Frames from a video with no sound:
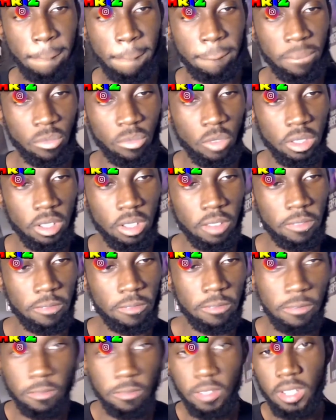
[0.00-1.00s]
What the
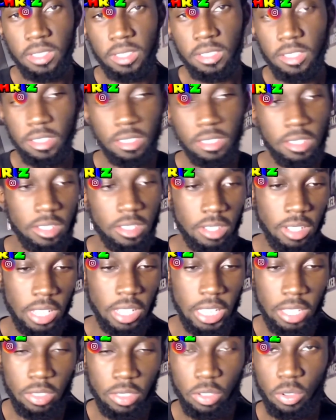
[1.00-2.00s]
fuck? Look,
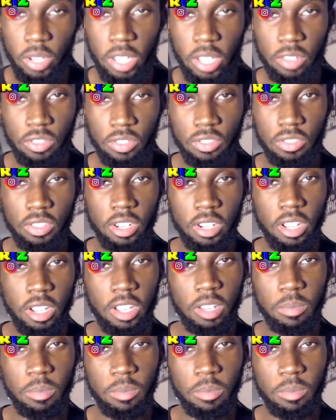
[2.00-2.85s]
he threw that shit up.